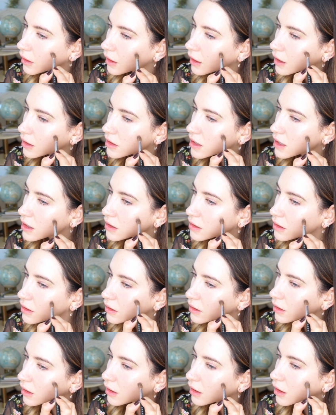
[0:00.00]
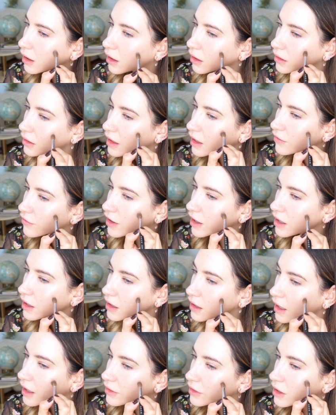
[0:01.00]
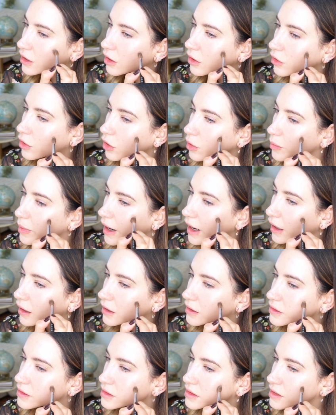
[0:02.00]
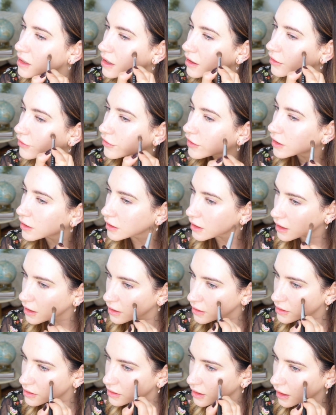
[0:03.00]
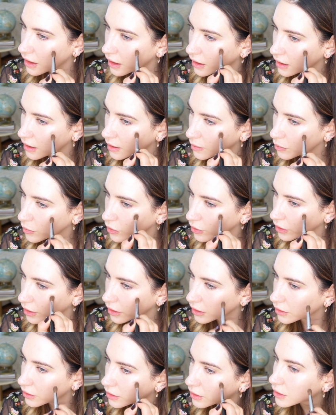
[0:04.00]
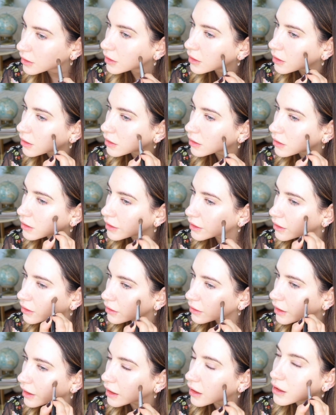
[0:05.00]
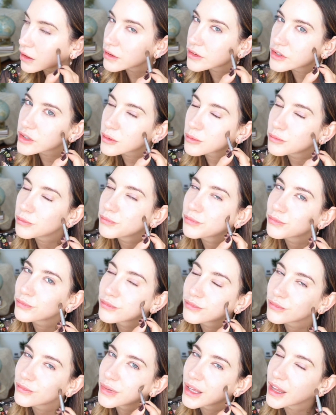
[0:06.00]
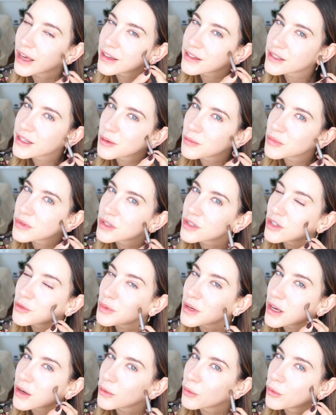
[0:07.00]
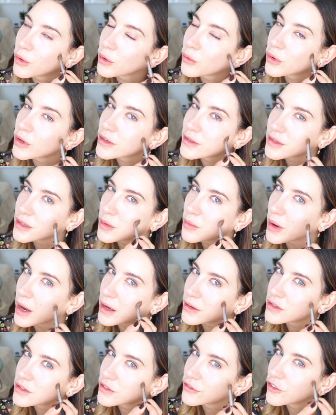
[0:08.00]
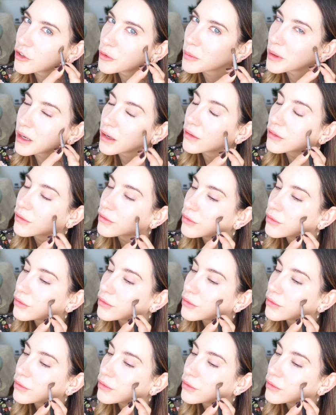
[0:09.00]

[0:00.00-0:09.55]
and then I'll leave it, and then I'll go back and see if it needs any more little layers. But that seems to be what works the best for me.